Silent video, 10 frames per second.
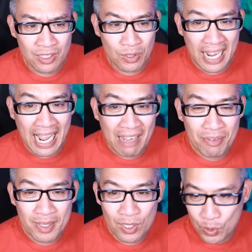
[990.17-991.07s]
So to
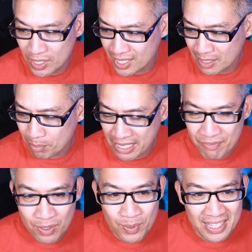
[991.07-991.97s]
have him included on the
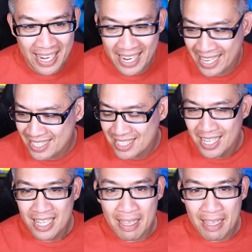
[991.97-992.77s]
playfield with the hands,